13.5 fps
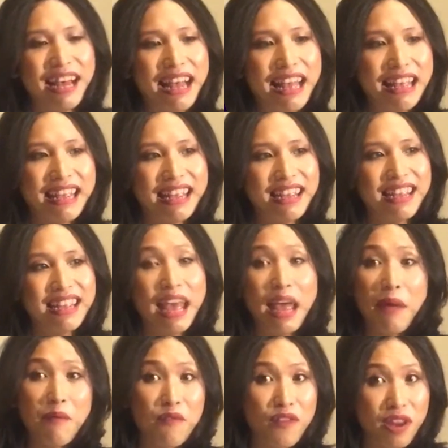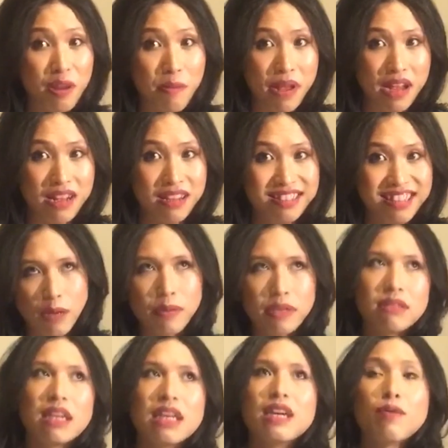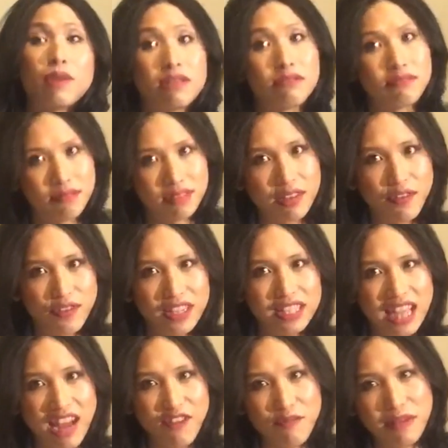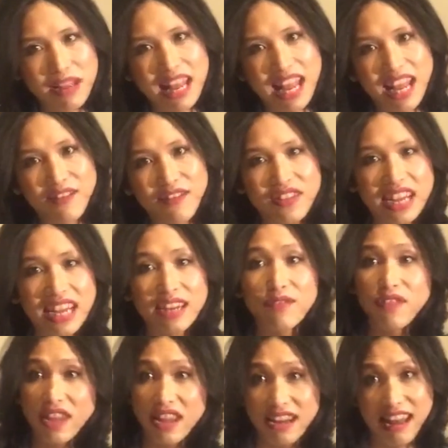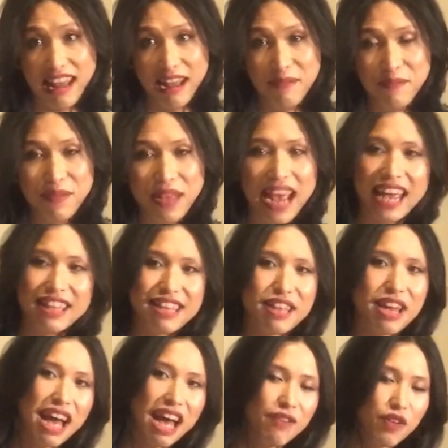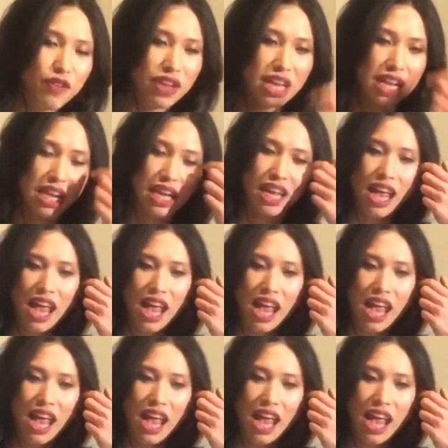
I am Vietnamese. Well, the first half of my life in Vietnam and the other half over here.